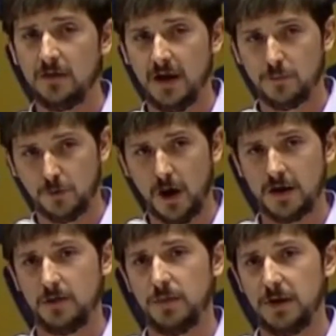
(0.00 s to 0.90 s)
They
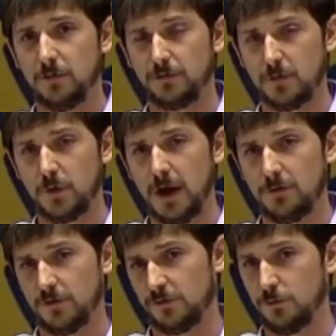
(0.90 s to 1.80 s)
brought in people from
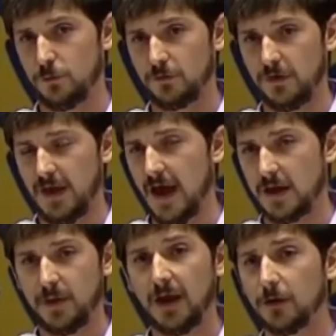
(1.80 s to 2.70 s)
around the schools, and they had
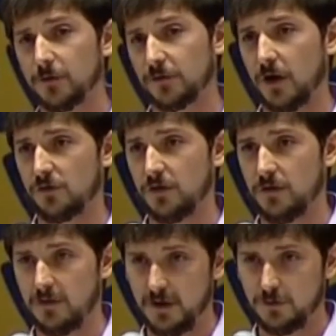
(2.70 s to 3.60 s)
a panel discussion,
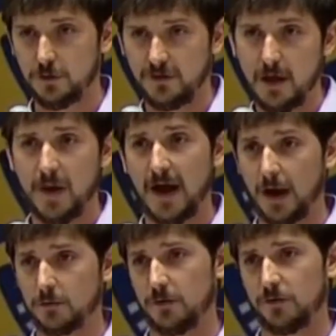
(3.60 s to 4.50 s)
and they took that back
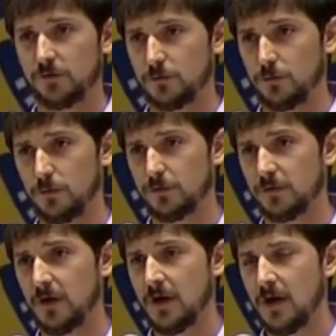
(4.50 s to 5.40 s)
out to the
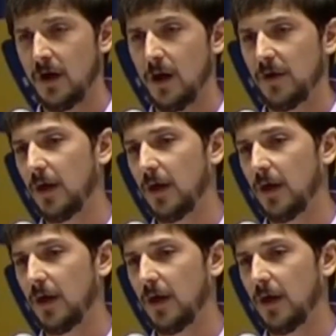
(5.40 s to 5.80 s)
schools. I